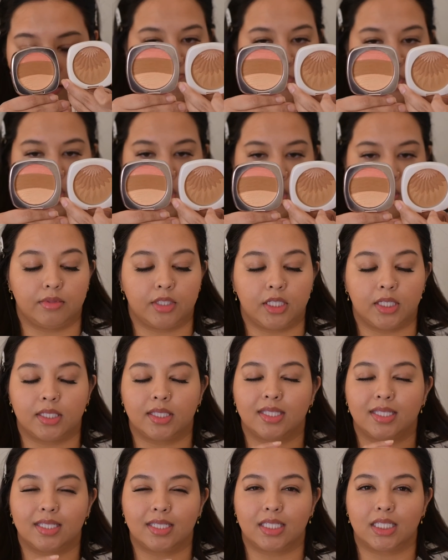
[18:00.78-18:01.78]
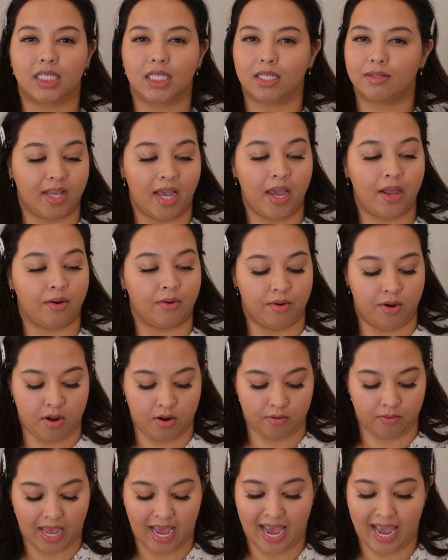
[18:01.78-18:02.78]
but no. Just, I don't know.
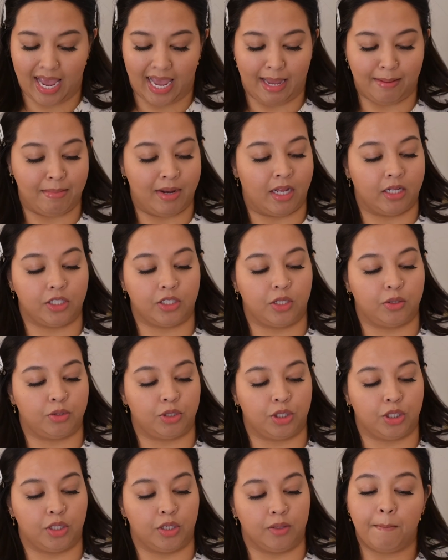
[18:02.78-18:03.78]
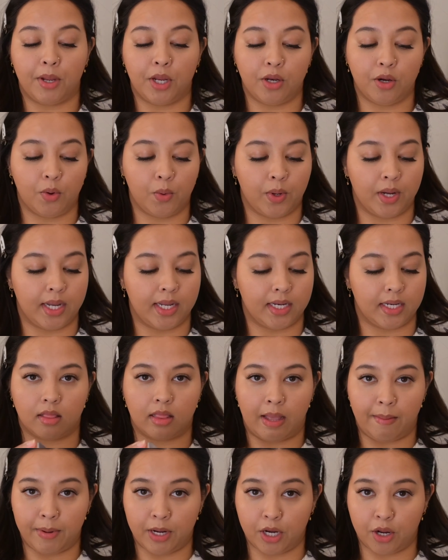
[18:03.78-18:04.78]
I'm not so sure. But you know what?
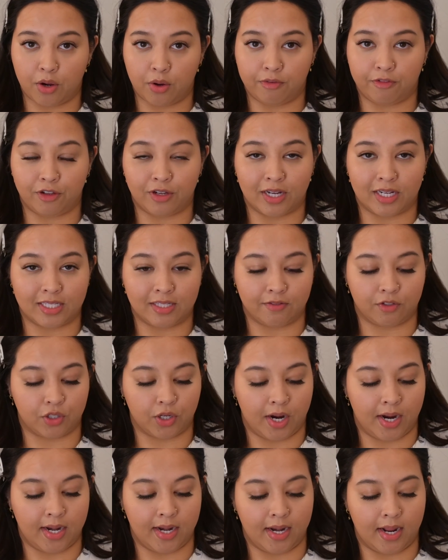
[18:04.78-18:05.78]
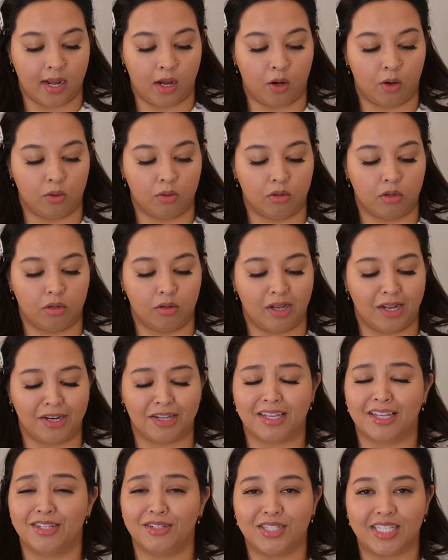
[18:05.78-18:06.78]
Let me know if you guys have tried it out.
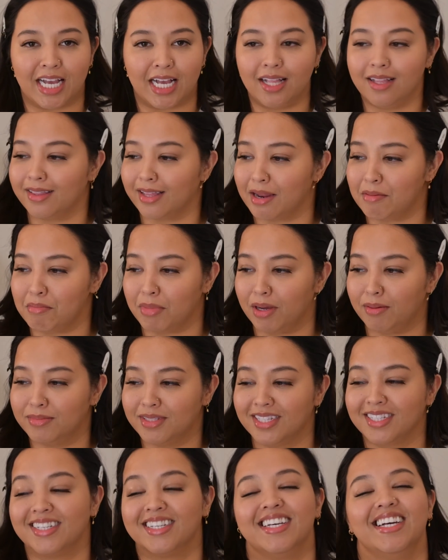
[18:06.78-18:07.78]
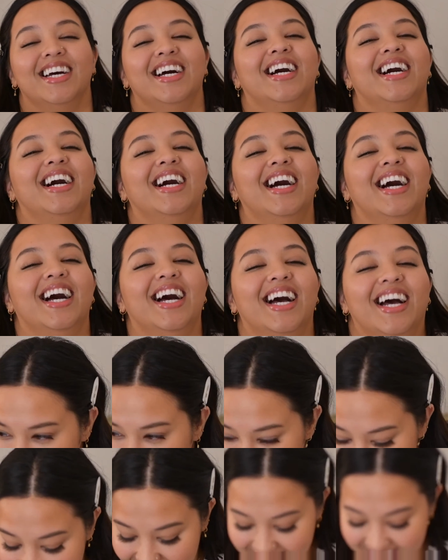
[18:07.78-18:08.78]
Can you tell that I'm bummed?
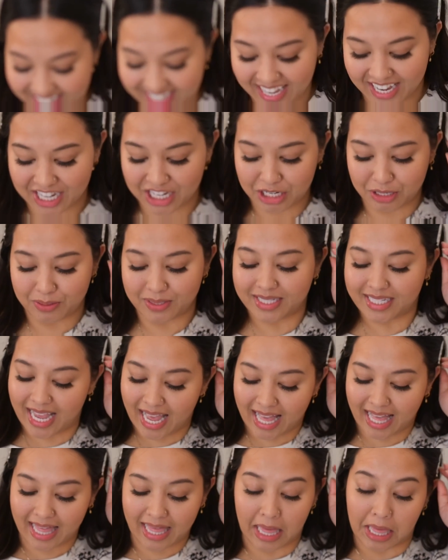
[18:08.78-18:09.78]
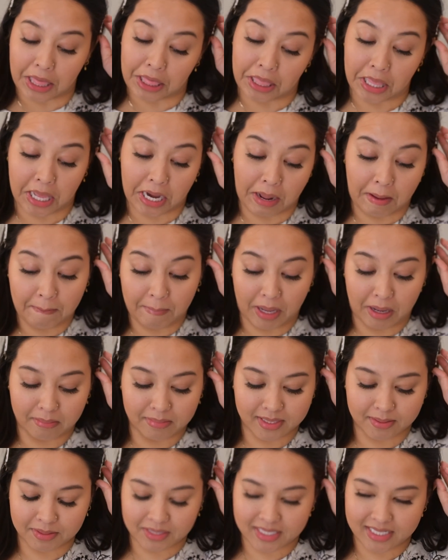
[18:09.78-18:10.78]
Can you tell that I'm bummed?
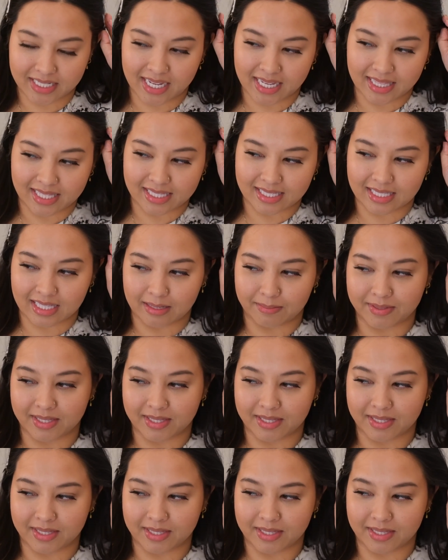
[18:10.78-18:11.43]
I'm gonna take these clips